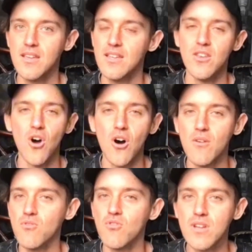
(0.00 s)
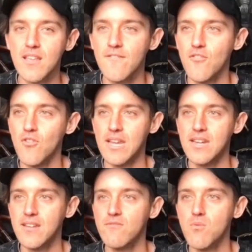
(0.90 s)
not looking for
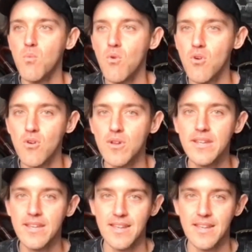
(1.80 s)
any reward